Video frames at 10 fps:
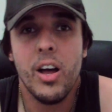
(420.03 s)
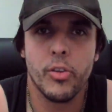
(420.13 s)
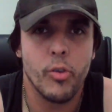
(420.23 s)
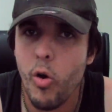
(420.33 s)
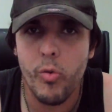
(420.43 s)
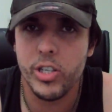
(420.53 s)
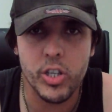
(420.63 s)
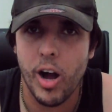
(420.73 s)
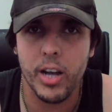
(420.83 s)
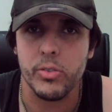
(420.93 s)
you're
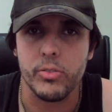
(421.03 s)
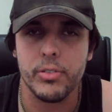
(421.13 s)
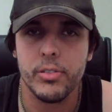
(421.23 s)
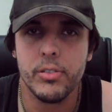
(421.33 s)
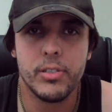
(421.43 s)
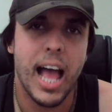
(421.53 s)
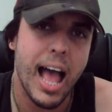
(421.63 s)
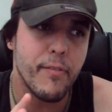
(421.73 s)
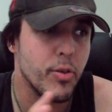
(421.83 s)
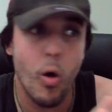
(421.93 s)
entitled to
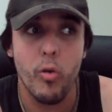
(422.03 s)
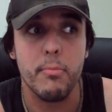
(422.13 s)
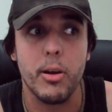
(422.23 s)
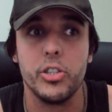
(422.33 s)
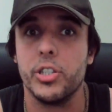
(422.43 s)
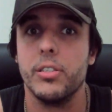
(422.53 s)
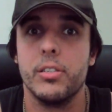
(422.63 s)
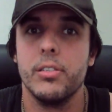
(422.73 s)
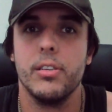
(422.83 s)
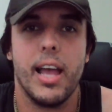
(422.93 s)
have your
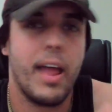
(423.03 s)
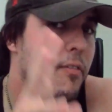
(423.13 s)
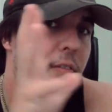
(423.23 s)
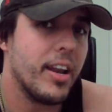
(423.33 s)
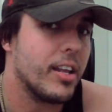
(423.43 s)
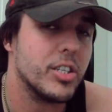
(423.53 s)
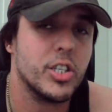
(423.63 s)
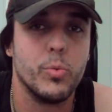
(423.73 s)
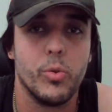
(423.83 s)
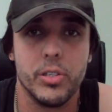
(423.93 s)
emotions and feelings
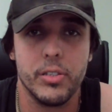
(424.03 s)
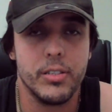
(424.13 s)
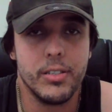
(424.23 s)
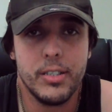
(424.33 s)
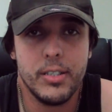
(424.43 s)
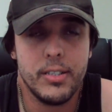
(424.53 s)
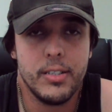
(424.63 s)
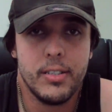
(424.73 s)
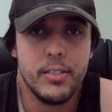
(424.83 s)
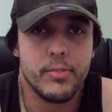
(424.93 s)
towards it,
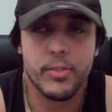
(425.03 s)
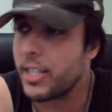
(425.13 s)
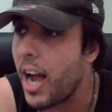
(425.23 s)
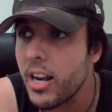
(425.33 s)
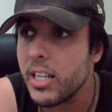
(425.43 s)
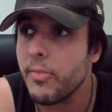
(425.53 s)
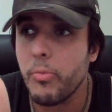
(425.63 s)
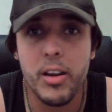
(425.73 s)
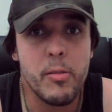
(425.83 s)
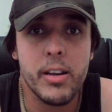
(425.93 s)
regardless of
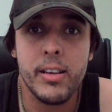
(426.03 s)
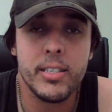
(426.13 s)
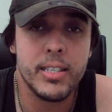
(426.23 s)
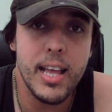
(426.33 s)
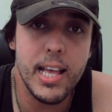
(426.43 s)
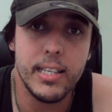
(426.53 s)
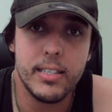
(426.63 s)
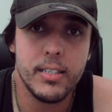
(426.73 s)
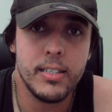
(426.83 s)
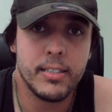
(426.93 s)
what anybody else
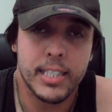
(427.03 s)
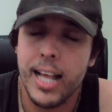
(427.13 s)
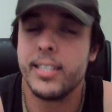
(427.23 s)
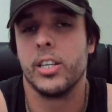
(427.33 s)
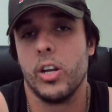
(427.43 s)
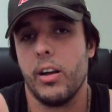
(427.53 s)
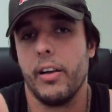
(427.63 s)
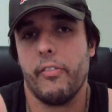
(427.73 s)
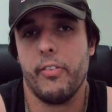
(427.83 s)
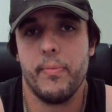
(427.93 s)
says. That's
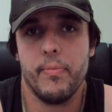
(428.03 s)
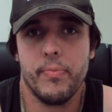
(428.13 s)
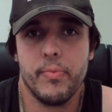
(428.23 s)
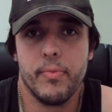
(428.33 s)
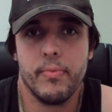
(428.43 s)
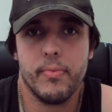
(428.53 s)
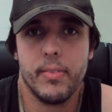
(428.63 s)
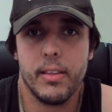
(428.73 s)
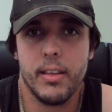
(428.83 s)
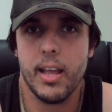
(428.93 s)
life.
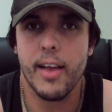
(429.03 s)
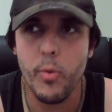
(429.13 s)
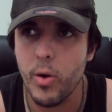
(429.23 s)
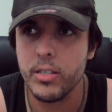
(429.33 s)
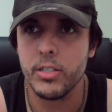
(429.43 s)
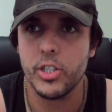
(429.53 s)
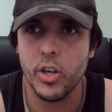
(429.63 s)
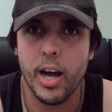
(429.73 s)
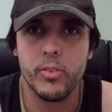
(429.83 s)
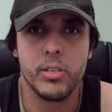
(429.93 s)
Everyone's
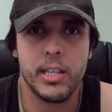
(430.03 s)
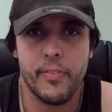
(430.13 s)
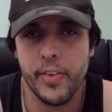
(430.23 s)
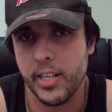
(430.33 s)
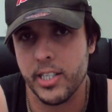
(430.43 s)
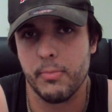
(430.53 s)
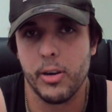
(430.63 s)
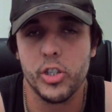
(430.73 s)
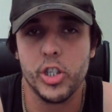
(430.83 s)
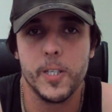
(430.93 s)
entitled to their feelings and
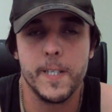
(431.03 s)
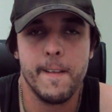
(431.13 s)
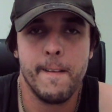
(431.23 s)
emotions.